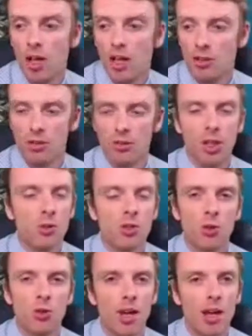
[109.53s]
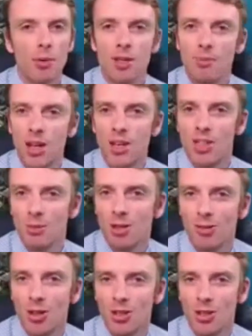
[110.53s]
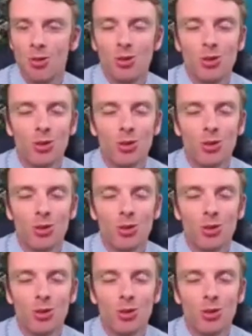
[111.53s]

I don't know, sort of a pandemic, for example,